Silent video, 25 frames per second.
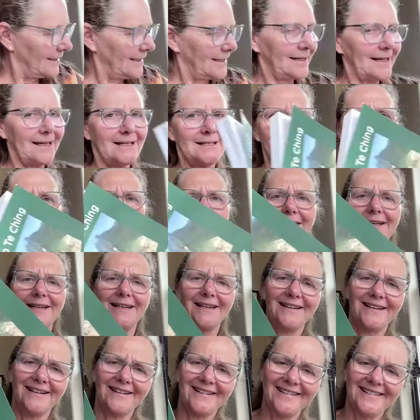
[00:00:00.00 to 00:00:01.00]
And that's right
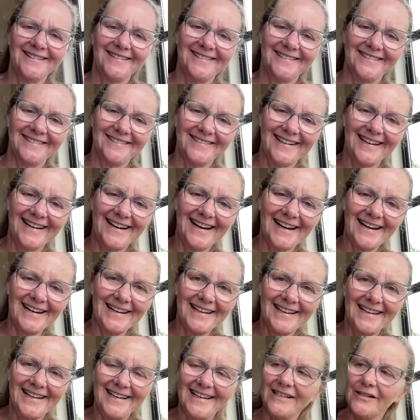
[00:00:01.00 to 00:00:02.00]
here, right?
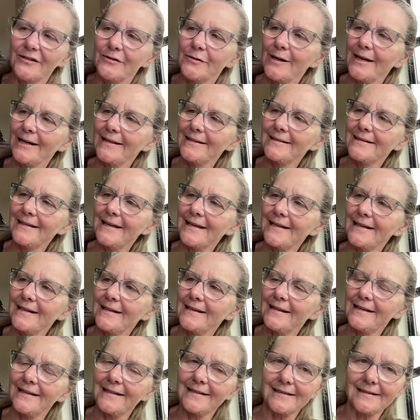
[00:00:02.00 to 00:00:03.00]
I translated
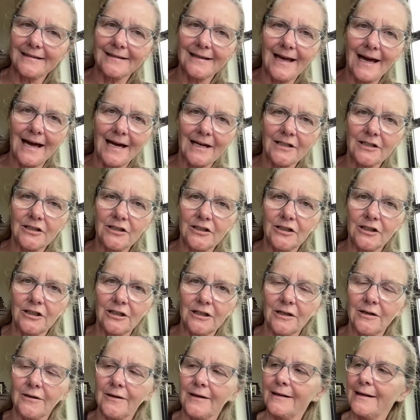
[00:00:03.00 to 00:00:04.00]
this last
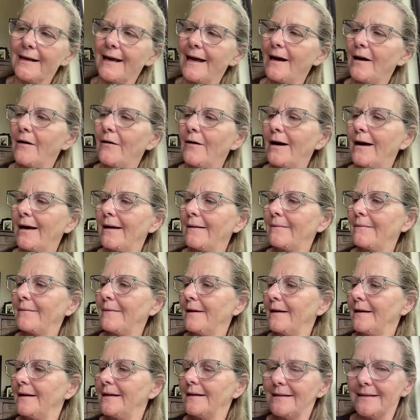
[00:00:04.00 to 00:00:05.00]
year and now I'm
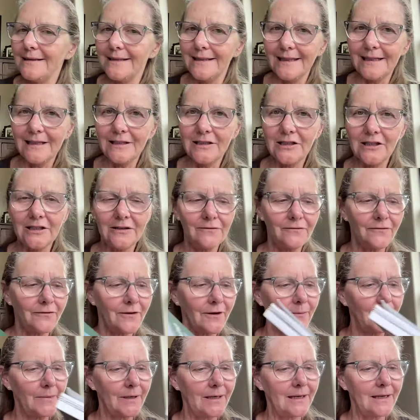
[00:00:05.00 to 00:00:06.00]
teaching
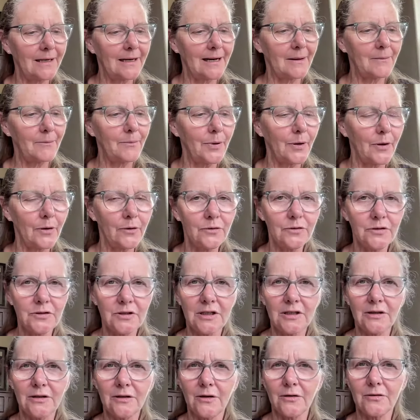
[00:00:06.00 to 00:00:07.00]
from it and I'm
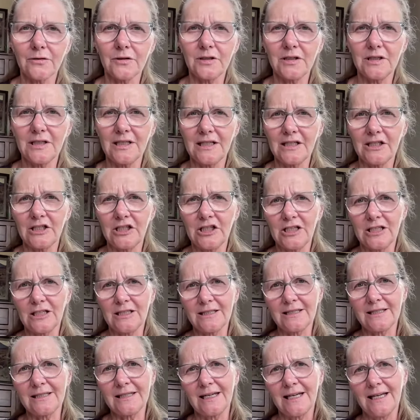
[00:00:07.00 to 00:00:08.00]
posting those
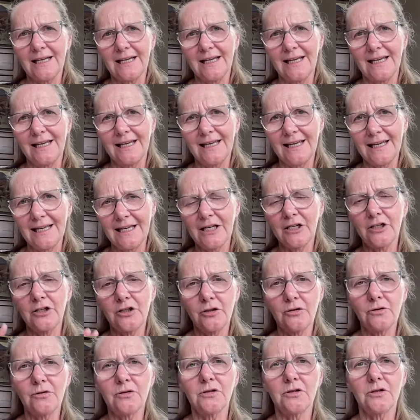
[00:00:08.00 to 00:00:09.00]
teachings in
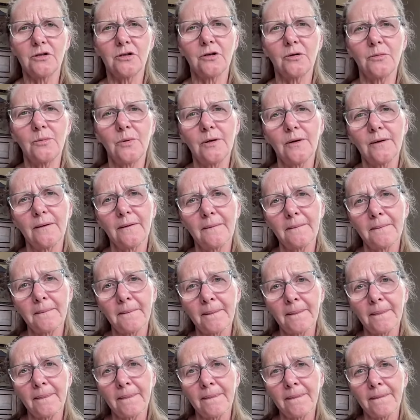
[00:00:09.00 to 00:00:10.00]
YouTube.
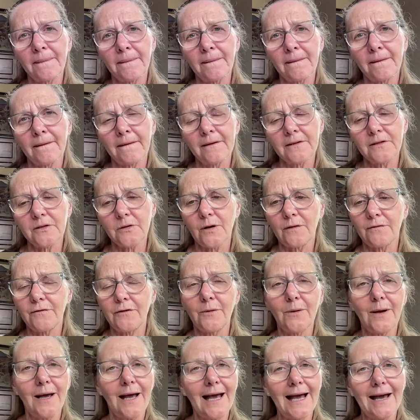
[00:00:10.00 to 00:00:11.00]
So if
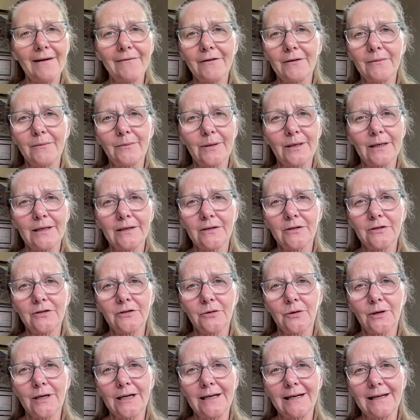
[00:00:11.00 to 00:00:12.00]
you haven't been
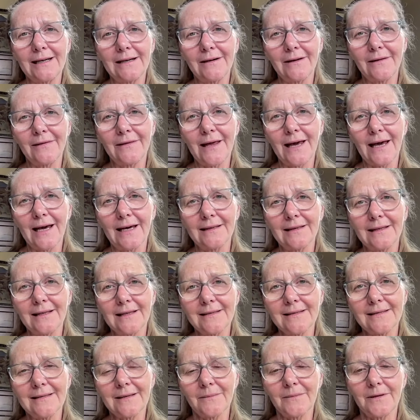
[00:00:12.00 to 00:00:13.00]
joining in on that,
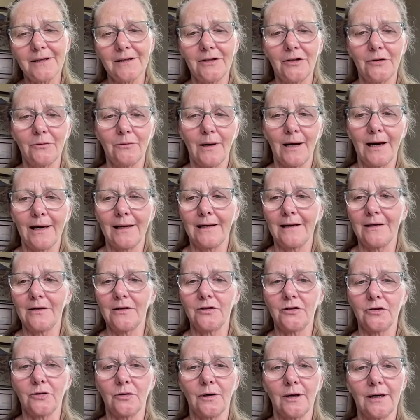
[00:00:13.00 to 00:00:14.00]
that's something you might
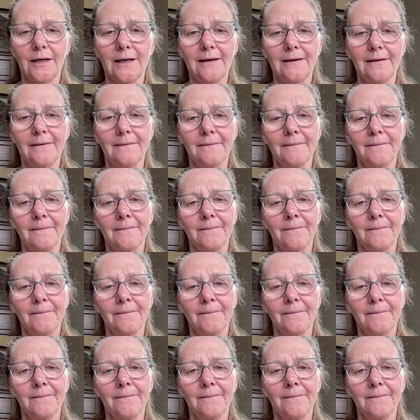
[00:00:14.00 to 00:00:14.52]
enjoy.